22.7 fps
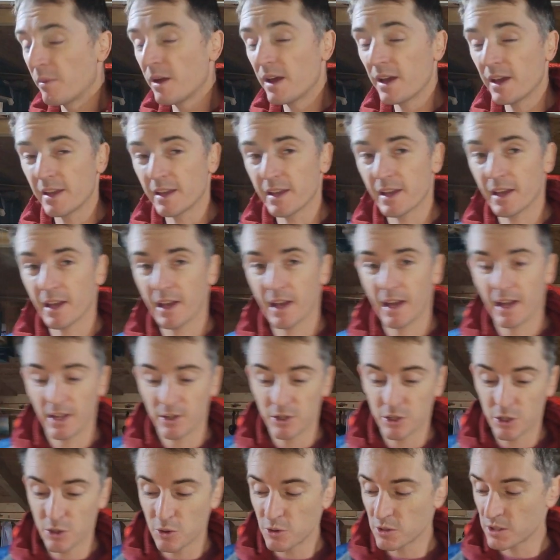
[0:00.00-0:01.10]
me,
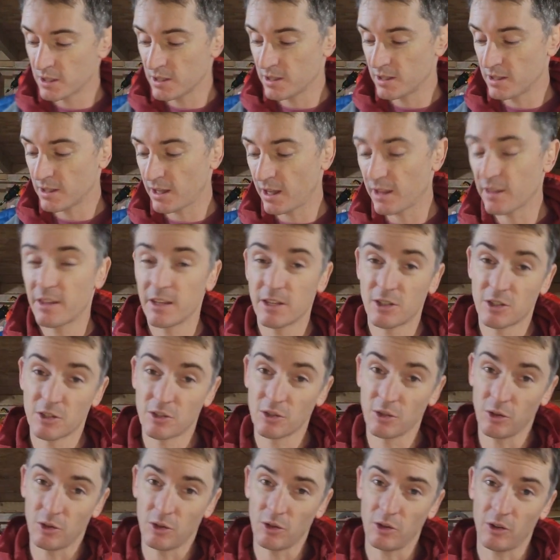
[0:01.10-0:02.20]
using this
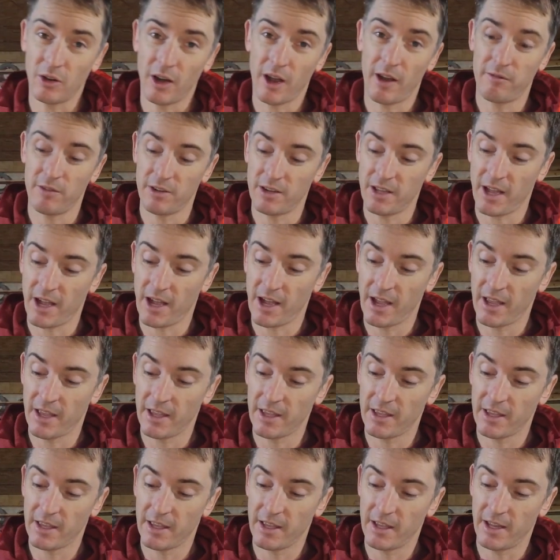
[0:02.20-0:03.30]
saw every
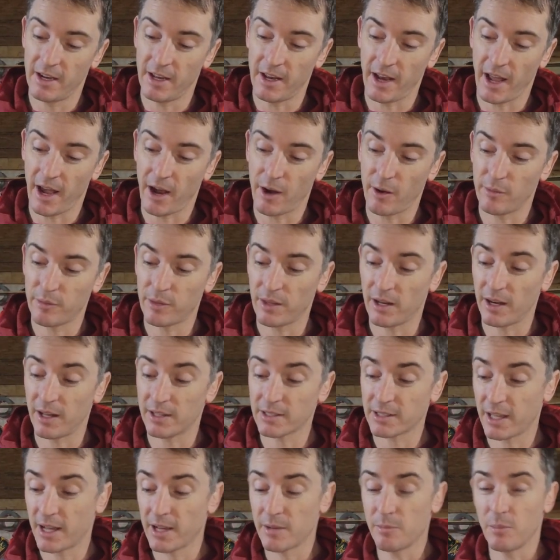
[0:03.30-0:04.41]
day in and out for the
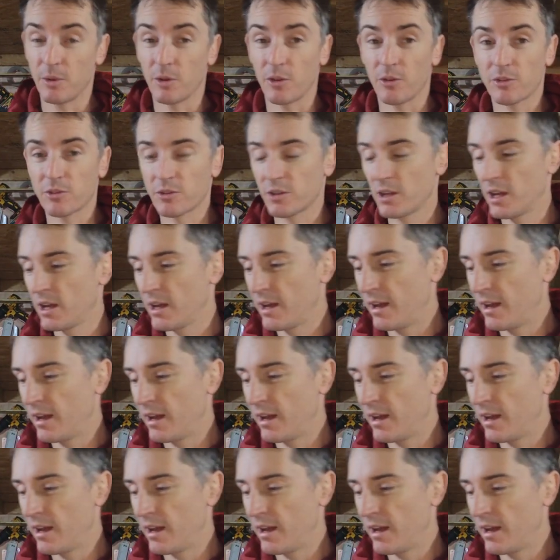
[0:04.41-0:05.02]
last 8 months,